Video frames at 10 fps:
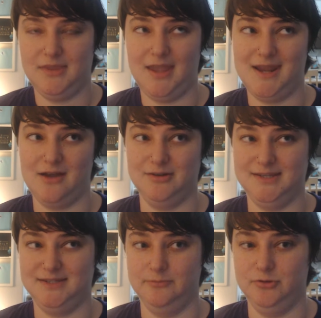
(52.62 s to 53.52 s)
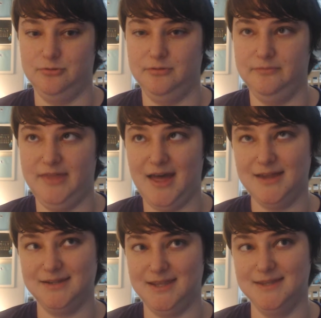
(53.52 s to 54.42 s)
and how accessible
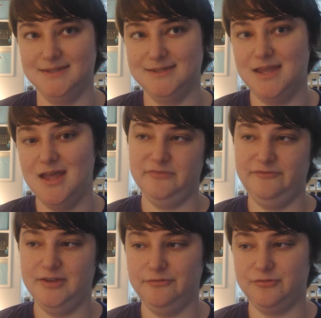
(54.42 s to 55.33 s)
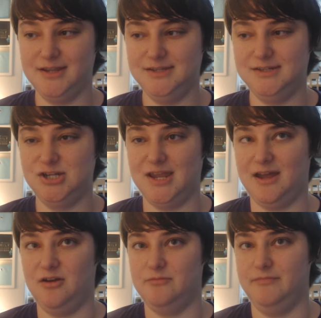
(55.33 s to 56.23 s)
that is, feel free to check
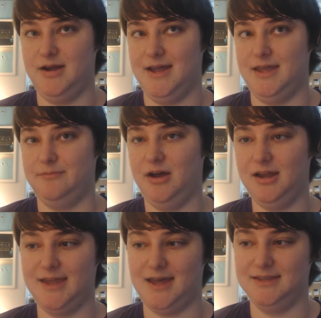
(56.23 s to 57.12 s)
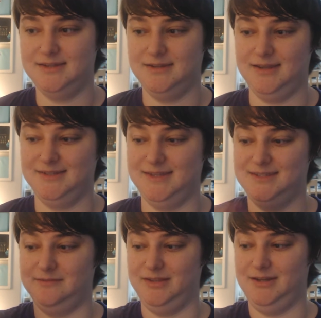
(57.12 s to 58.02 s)
out my podcast,
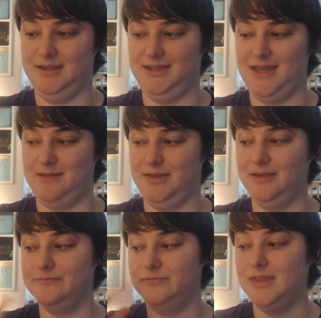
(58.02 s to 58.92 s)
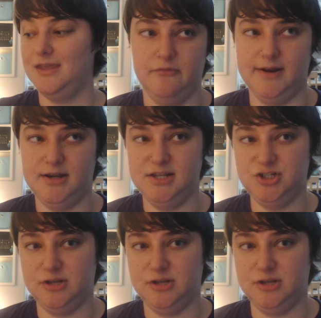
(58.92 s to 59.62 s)
Accessibility in Gaming, where in each